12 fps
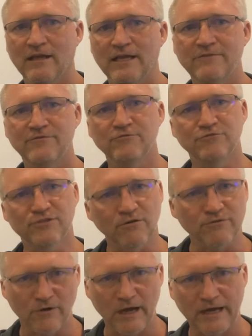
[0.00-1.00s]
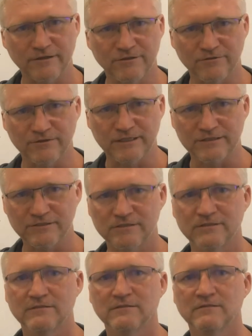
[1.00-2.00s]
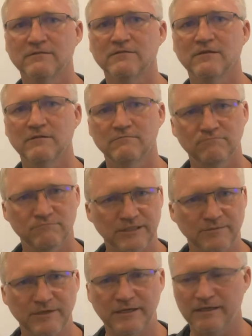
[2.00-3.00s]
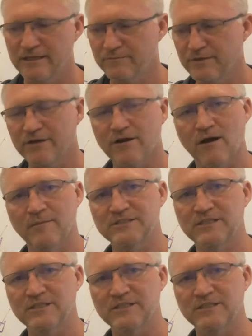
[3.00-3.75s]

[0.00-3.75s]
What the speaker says: If you don't know how to do this, give me a comment,